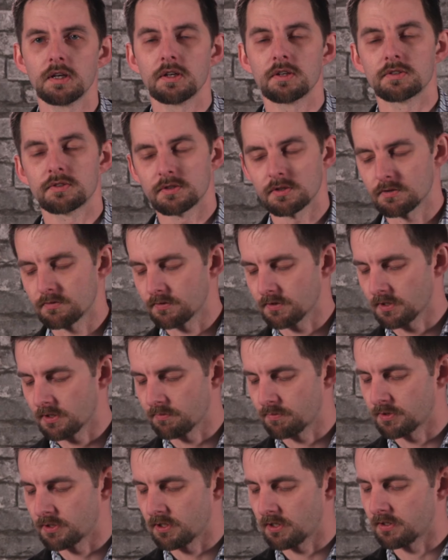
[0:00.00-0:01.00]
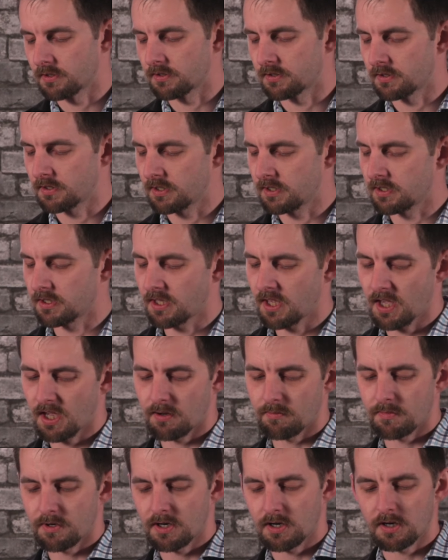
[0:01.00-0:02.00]
So we're gonna put on the
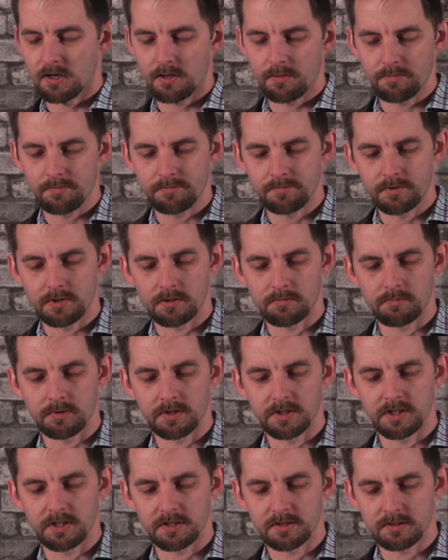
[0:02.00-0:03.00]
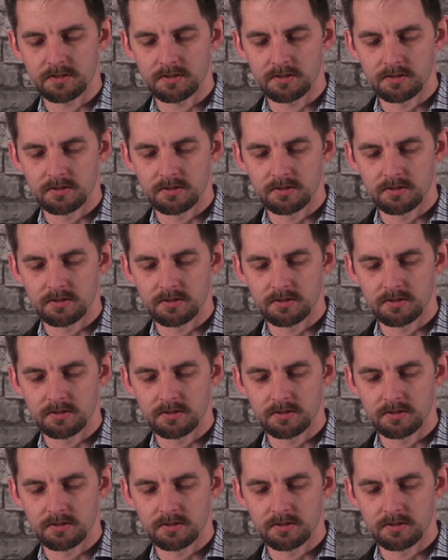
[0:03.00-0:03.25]
camera arm on one end.